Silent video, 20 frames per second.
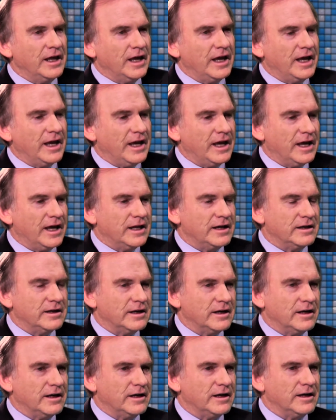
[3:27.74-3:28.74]
And,
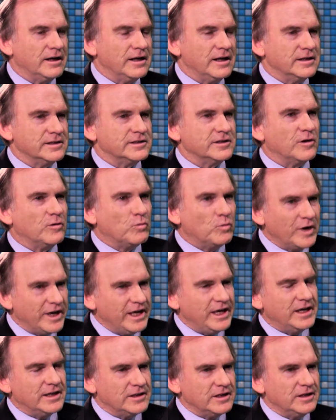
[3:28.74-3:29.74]
uh, and so
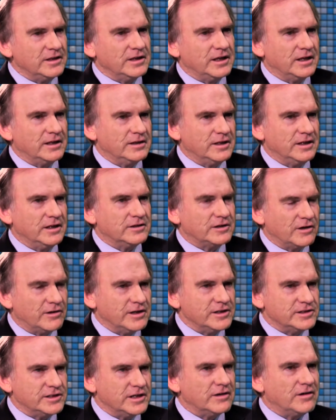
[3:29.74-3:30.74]
we in the, in the
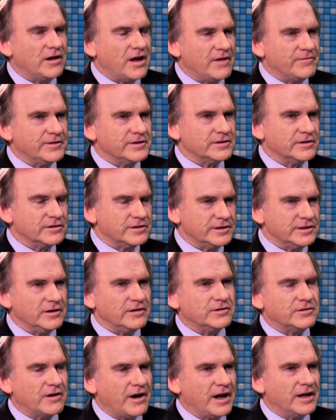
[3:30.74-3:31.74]
Attorney's General Office are
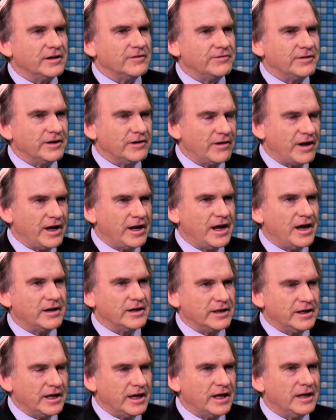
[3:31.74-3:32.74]
still trying to figure out how to
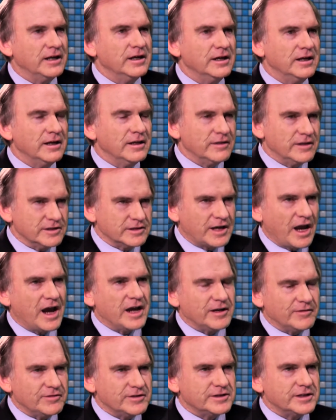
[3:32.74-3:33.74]
get this
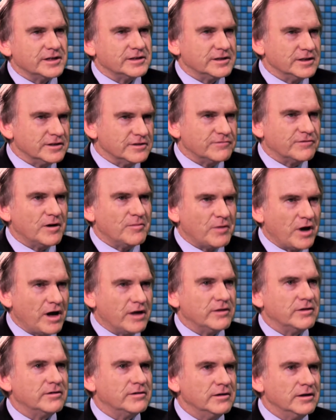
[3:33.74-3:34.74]
kind of assistance from
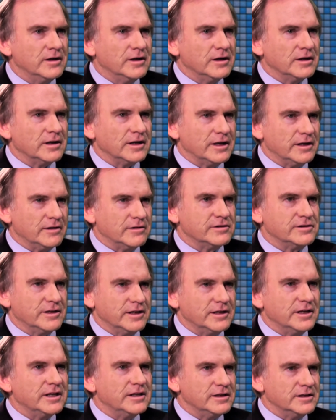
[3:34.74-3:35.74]
other lenders
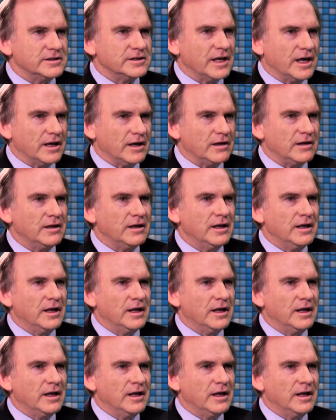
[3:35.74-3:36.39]
that didn't settle.